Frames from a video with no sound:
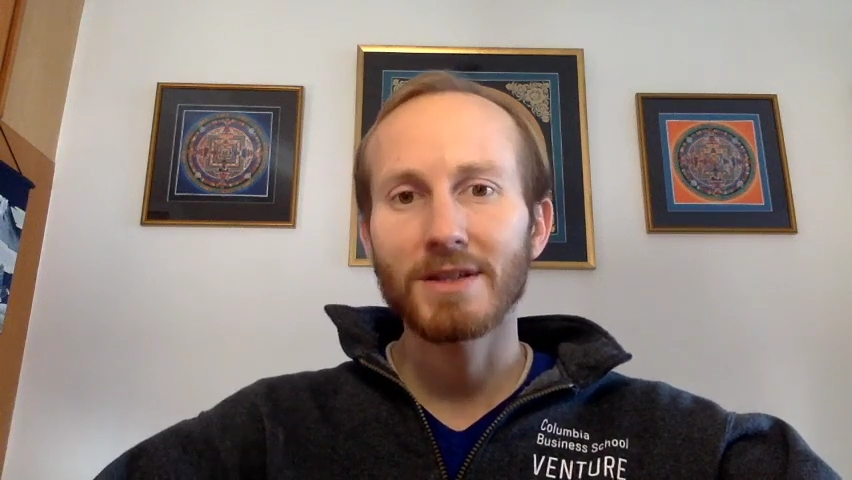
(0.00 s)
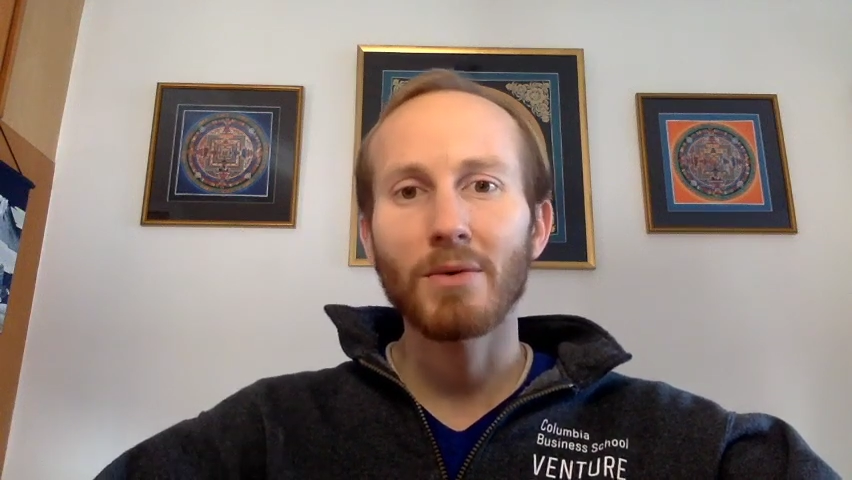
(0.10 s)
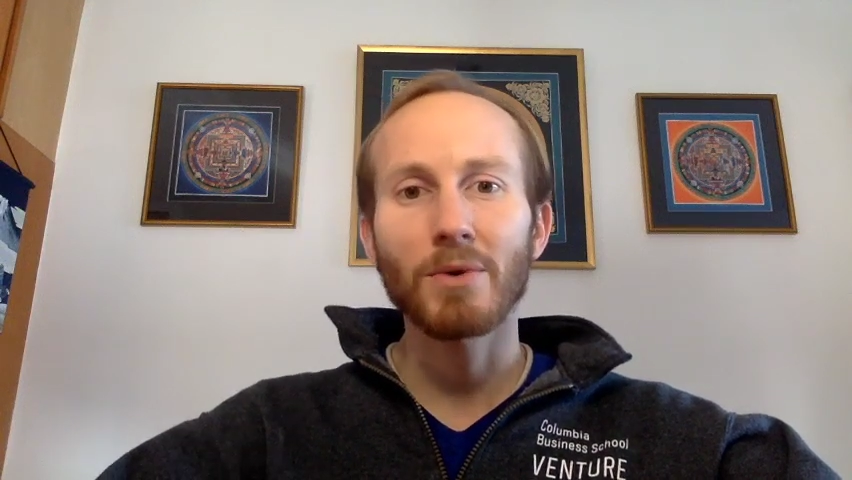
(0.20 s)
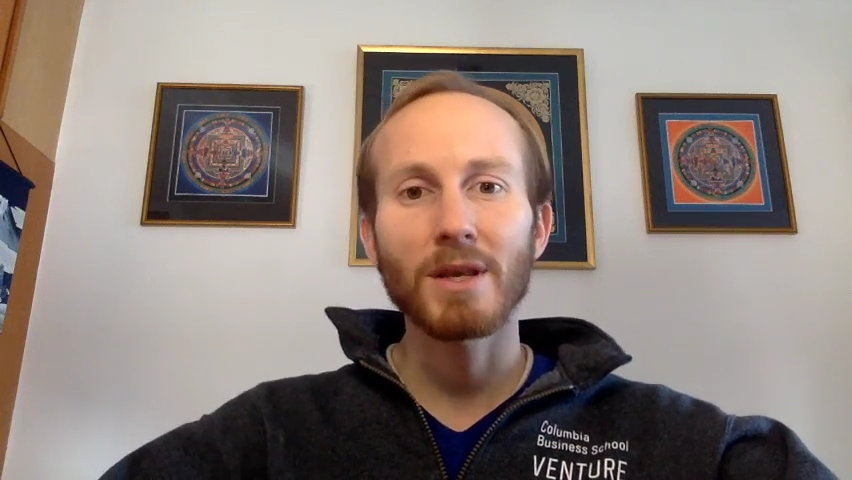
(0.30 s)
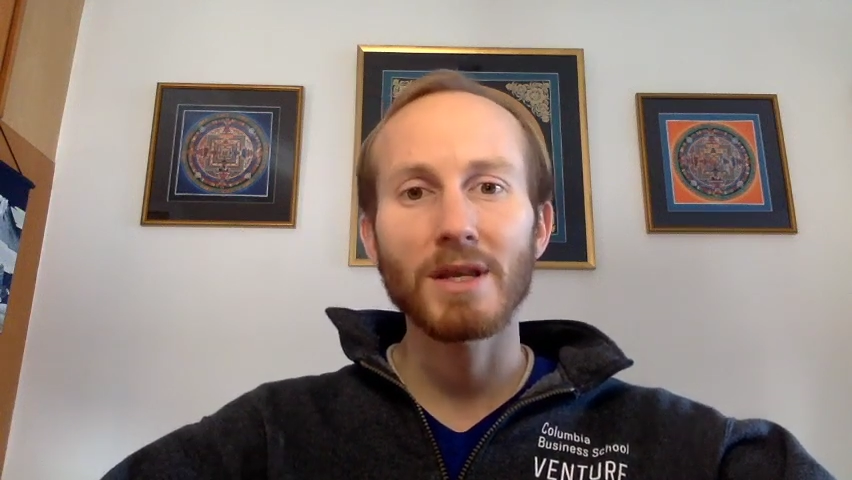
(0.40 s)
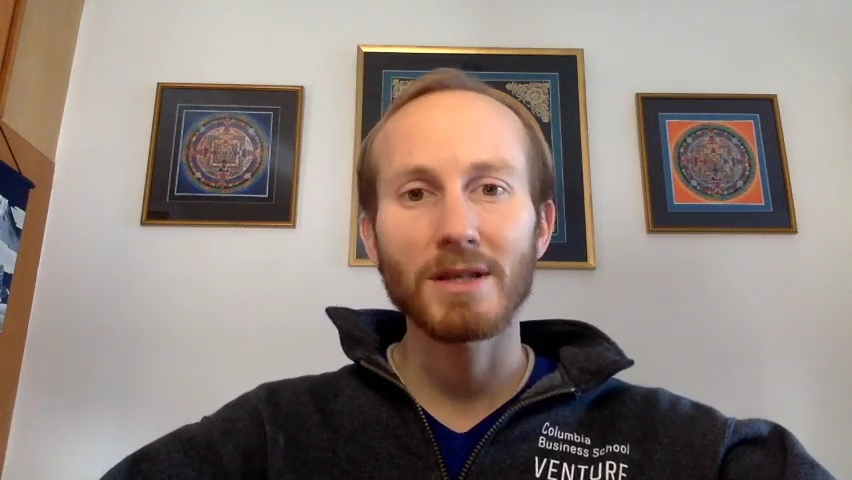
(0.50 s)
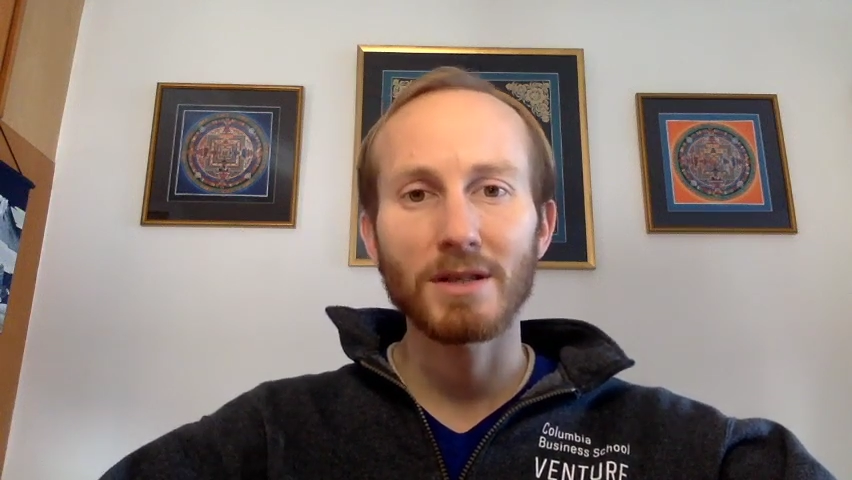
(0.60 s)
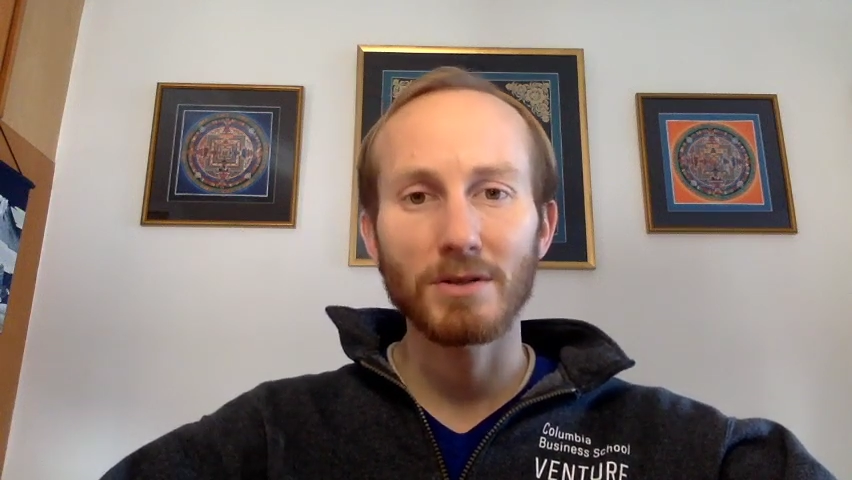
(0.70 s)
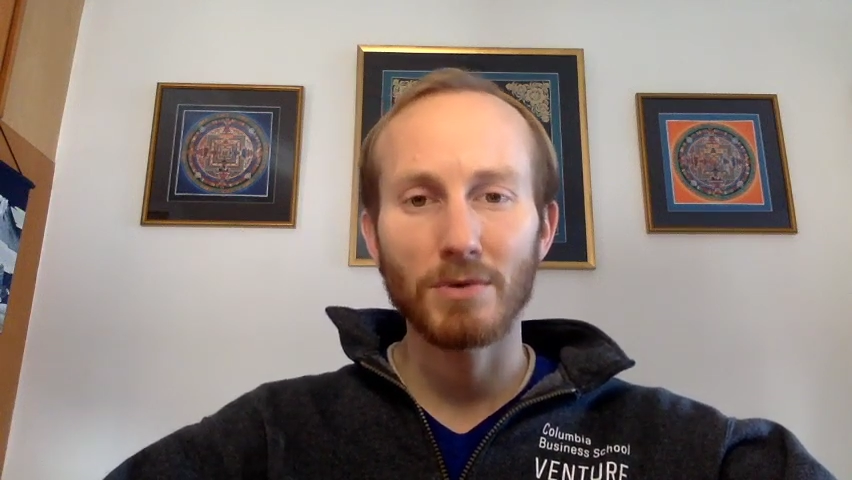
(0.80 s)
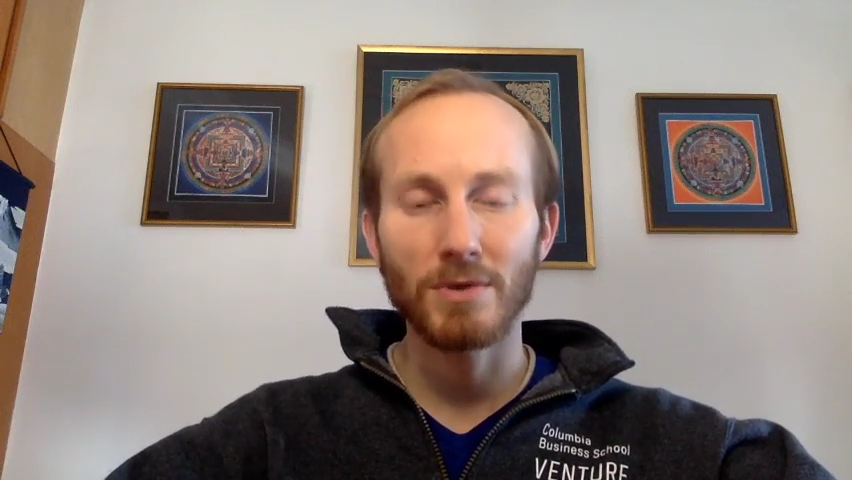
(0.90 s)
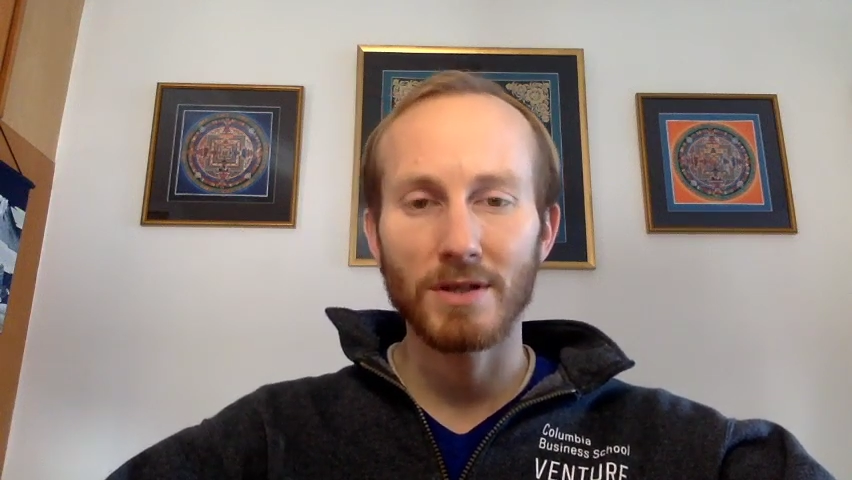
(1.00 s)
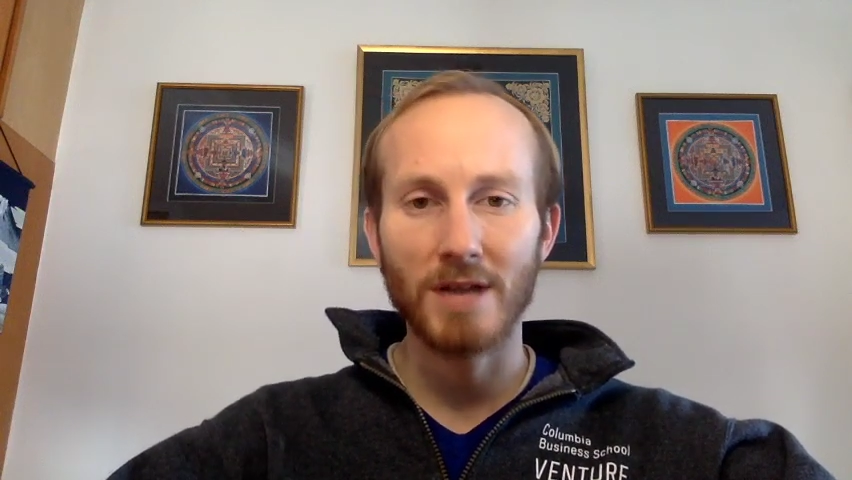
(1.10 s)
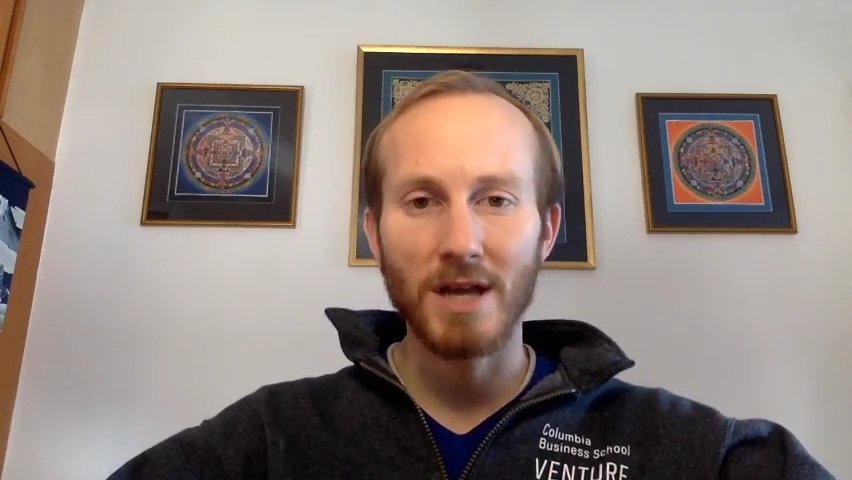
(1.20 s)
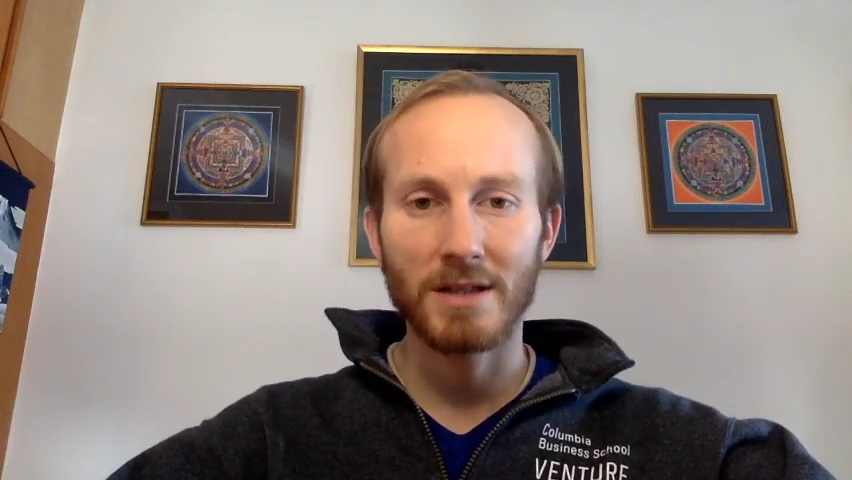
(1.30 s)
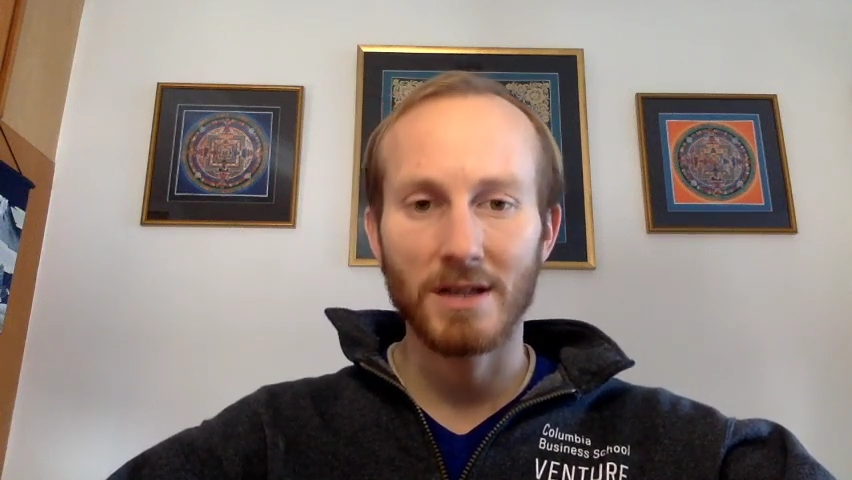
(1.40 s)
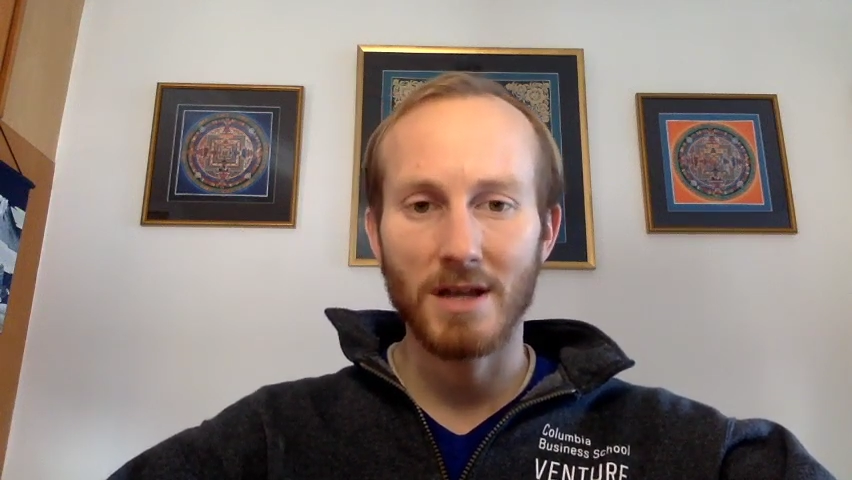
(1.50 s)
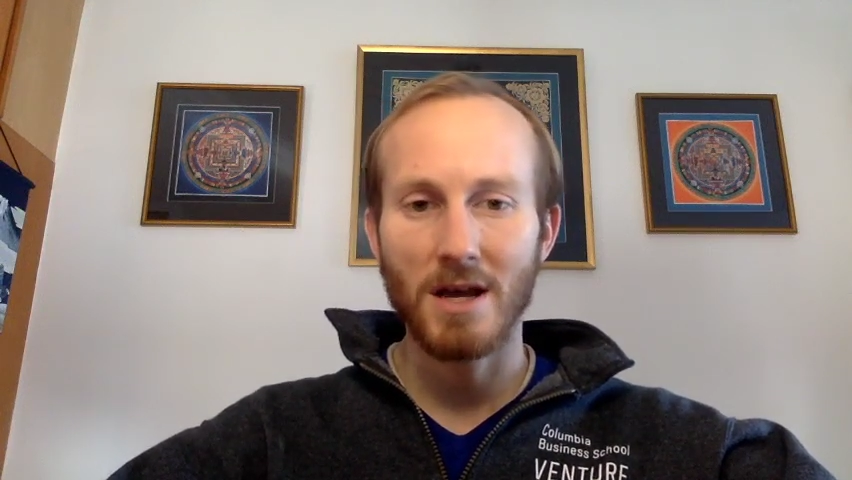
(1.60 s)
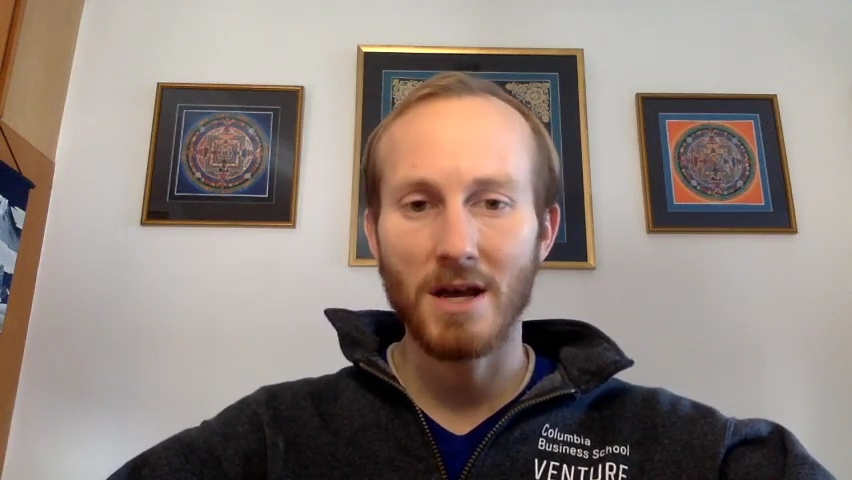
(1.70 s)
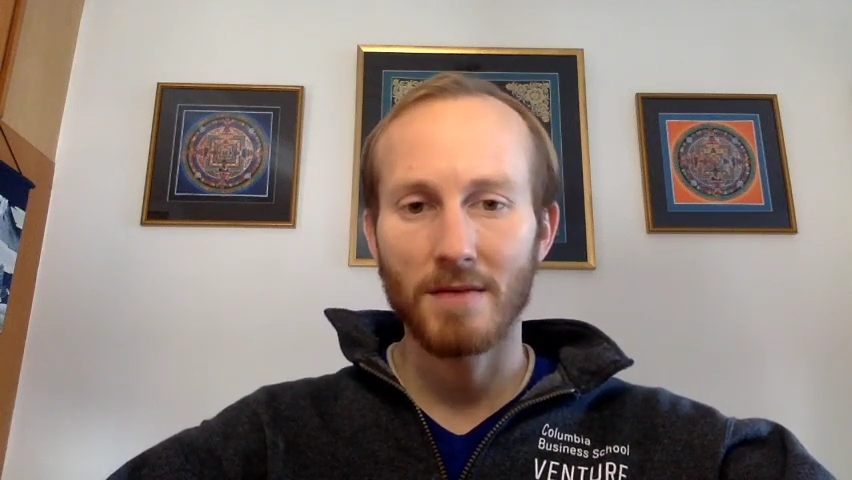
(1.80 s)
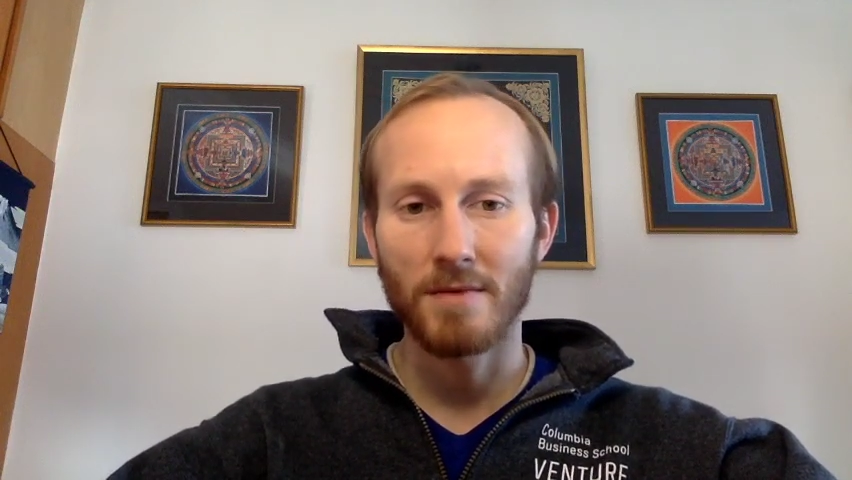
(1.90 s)
that we need to do in the
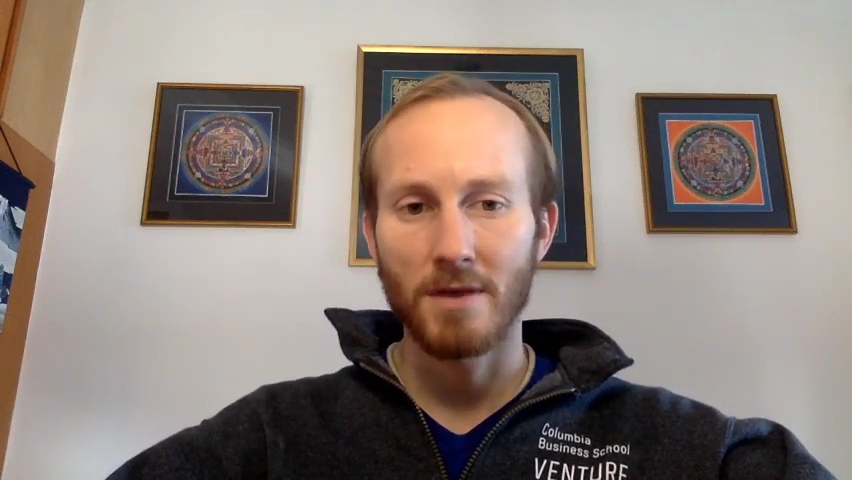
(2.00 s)
day-to-day.